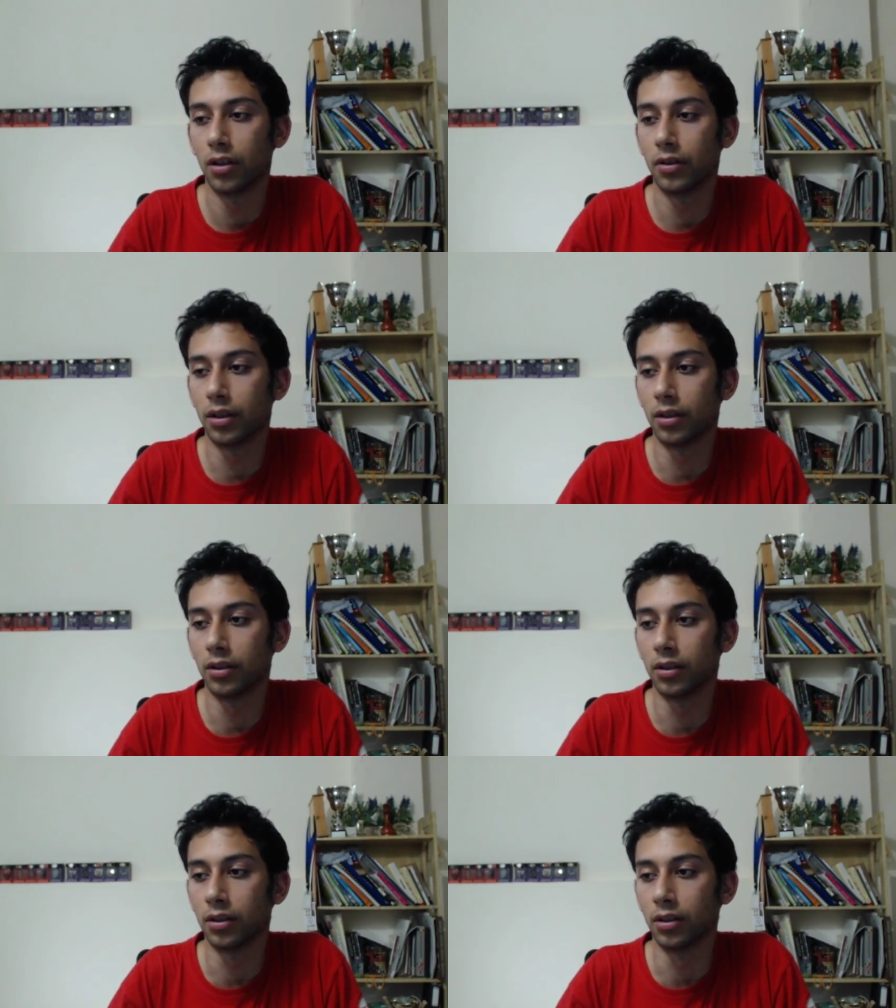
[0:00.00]

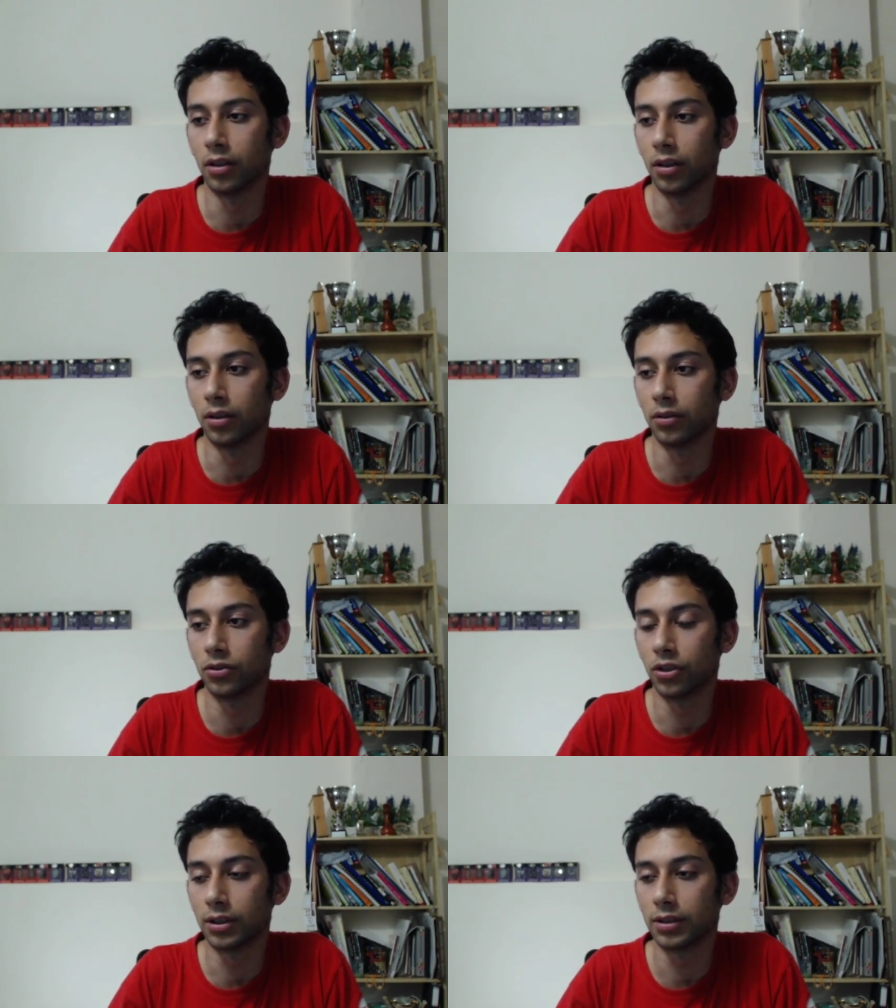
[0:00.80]
then uh,
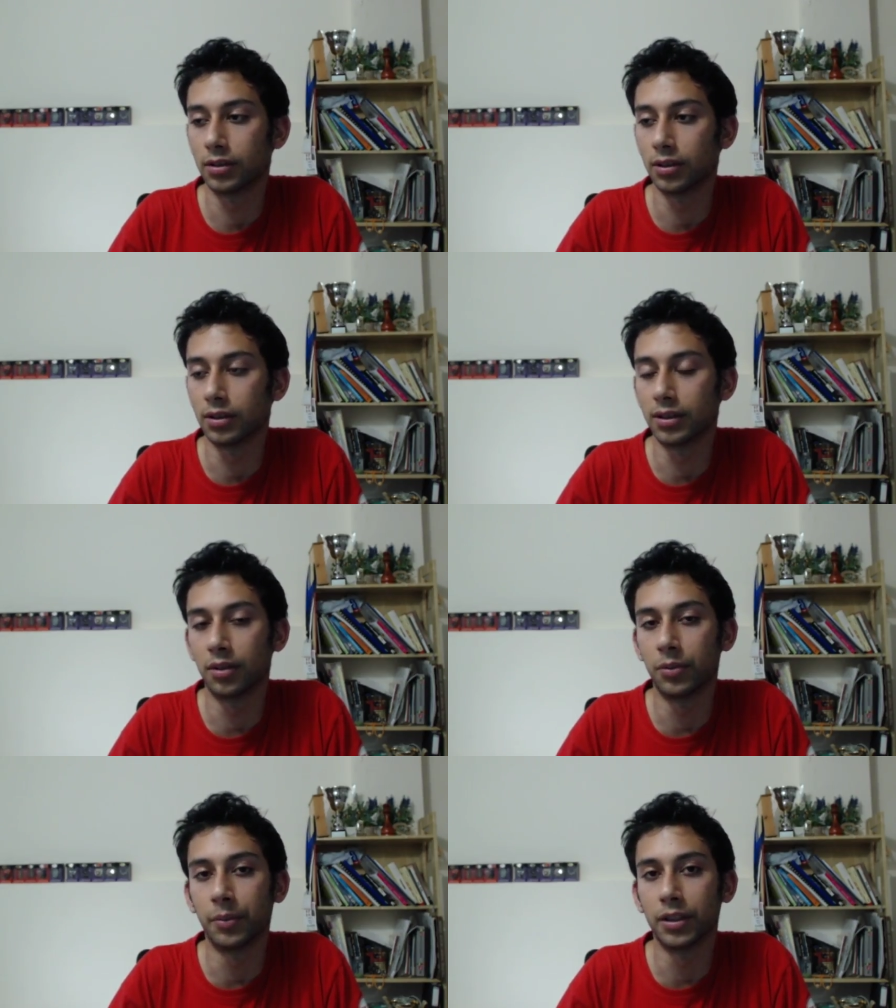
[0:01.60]
just uh,
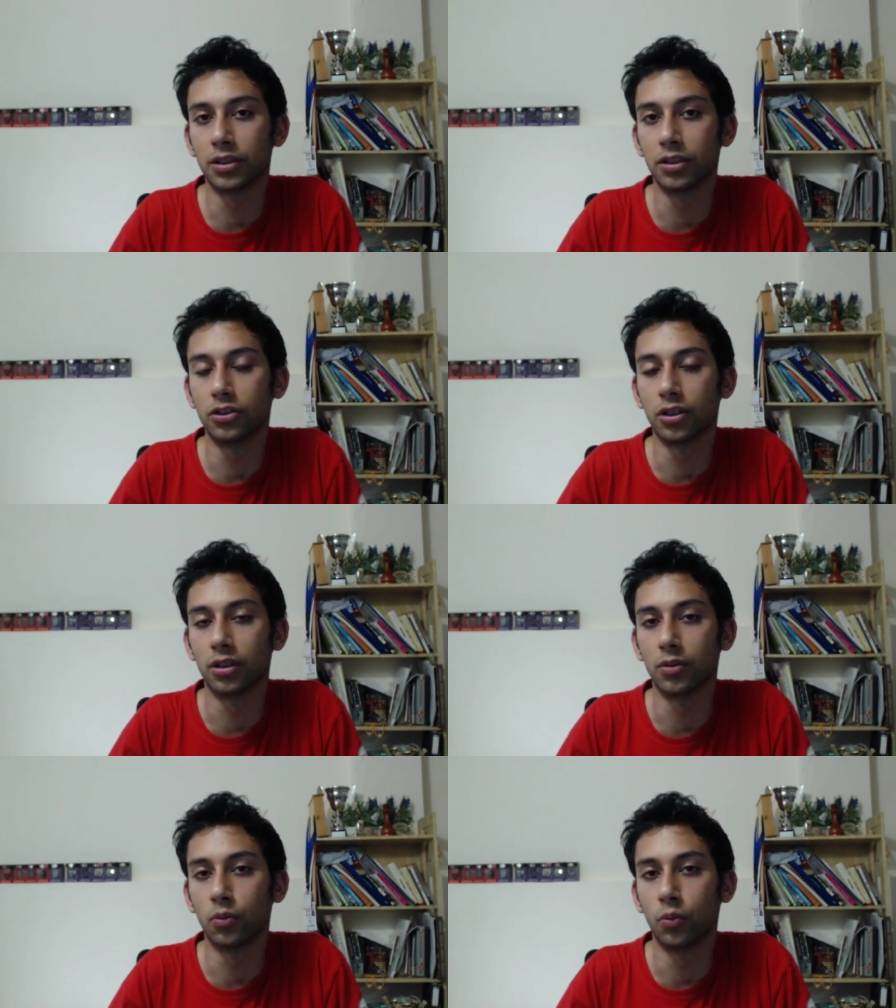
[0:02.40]
send me a message
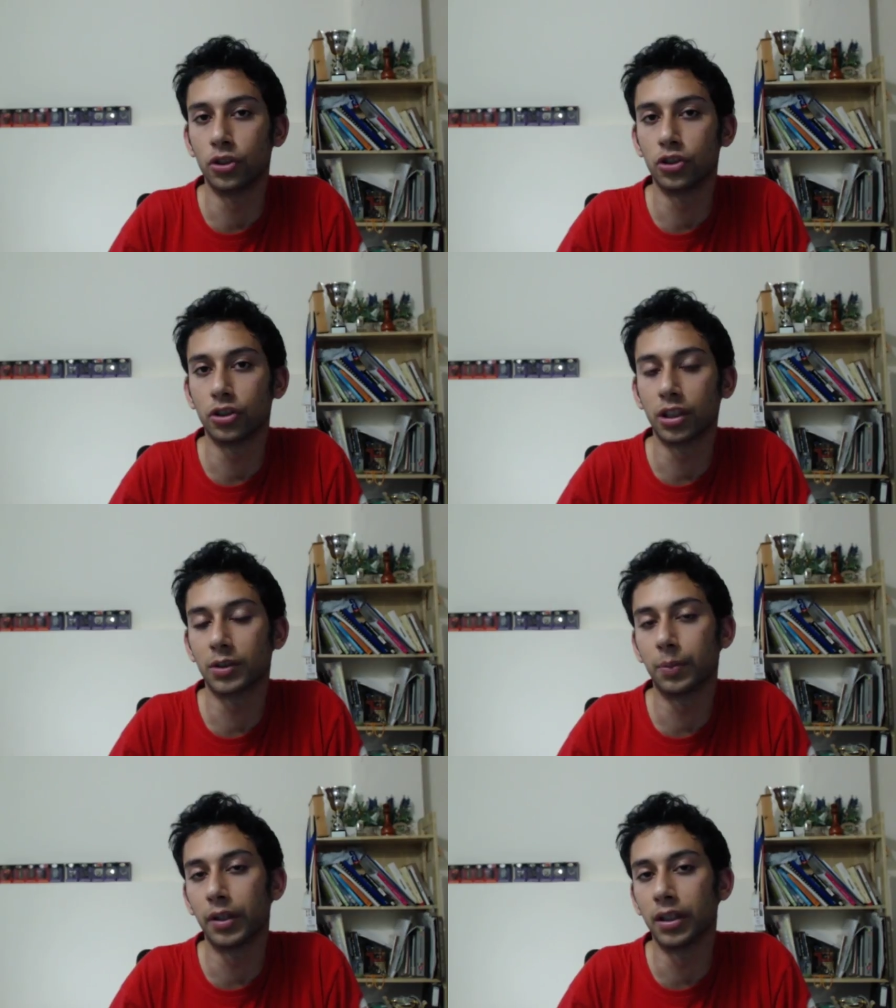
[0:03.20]
and which
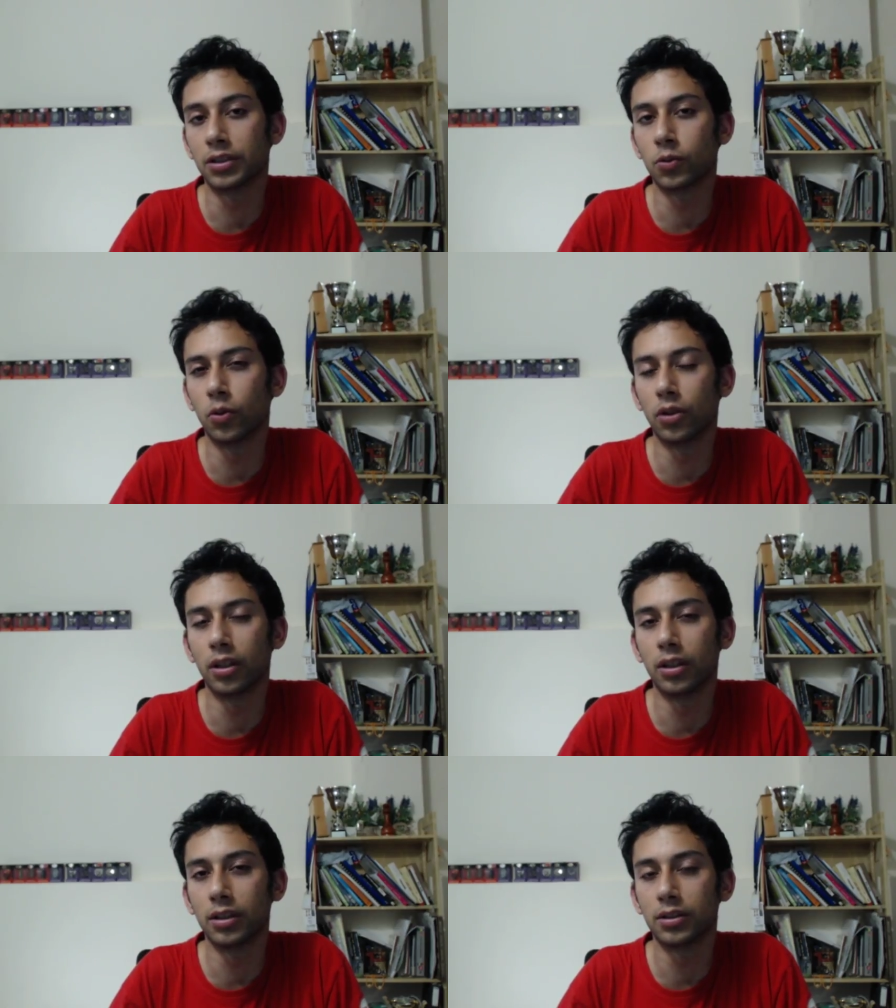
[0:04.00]
explains what
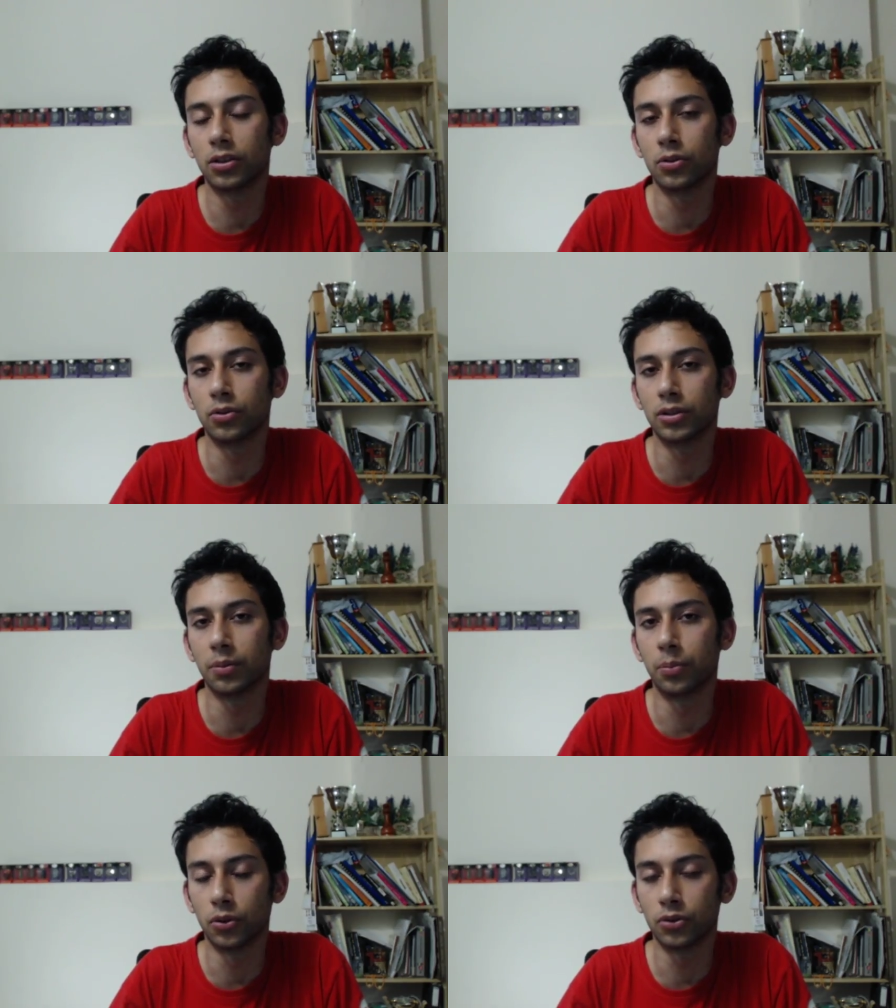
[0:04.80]
it is you're
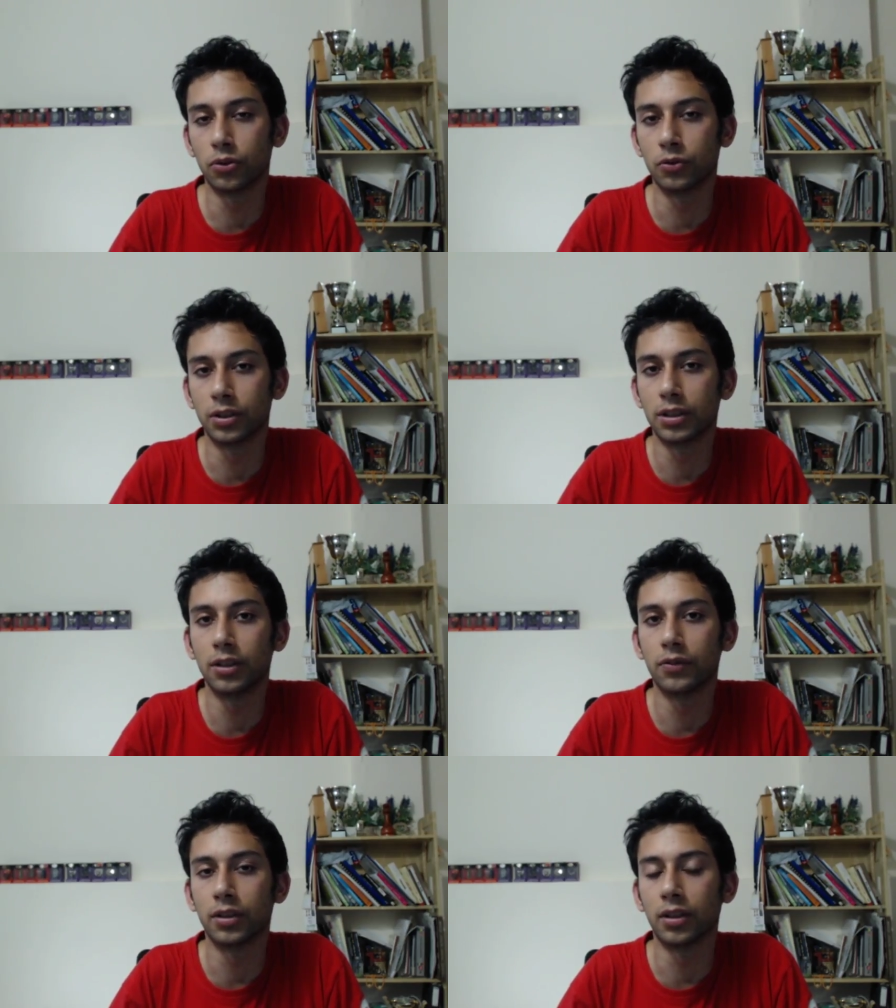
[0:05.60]
supposed to
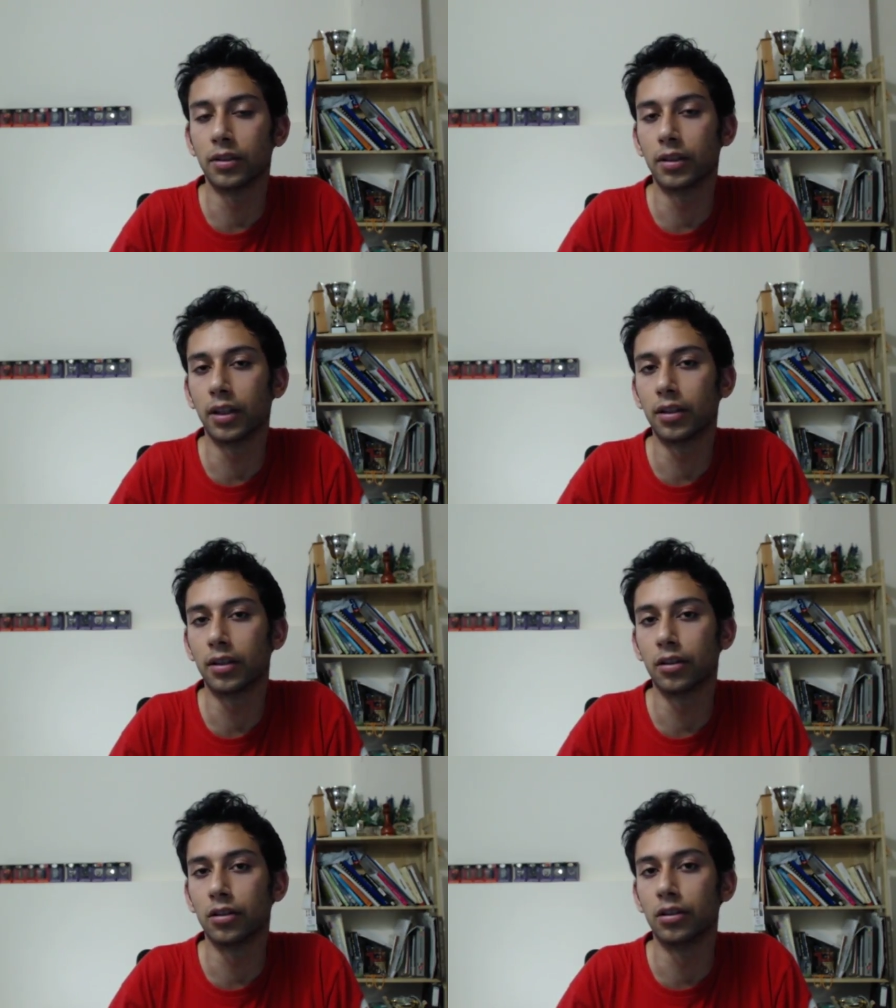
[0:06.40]
receive, and I'll take
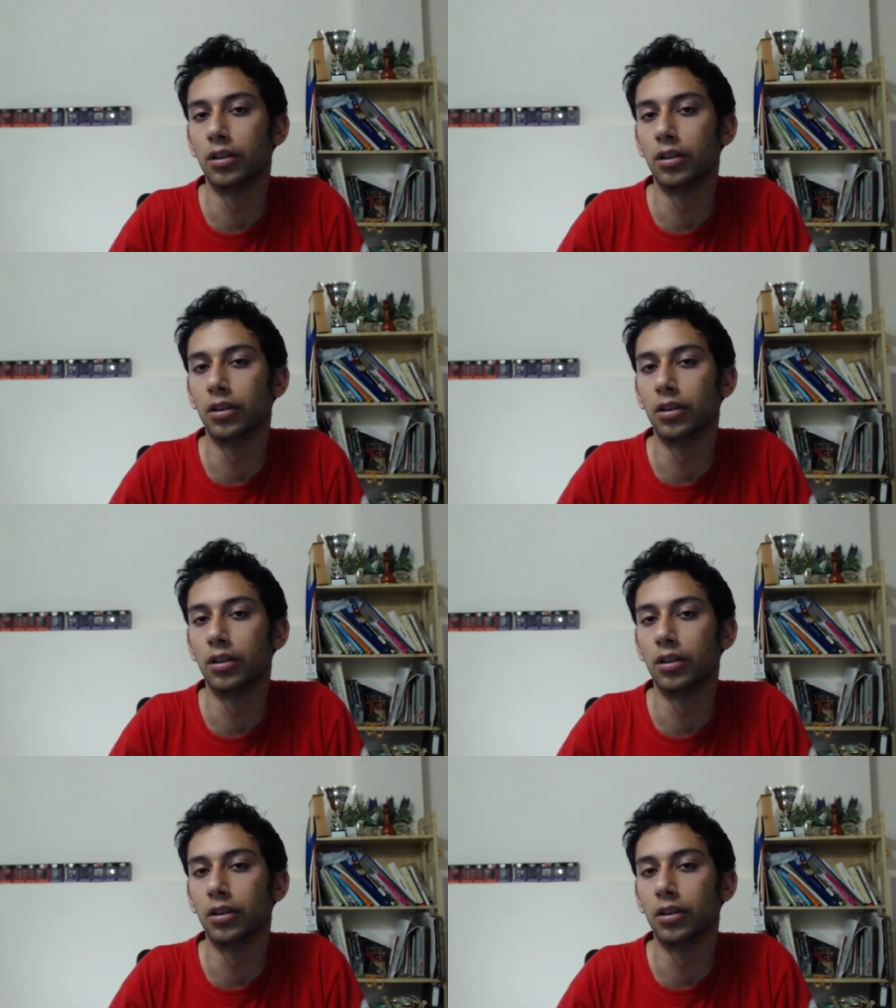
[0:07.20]
care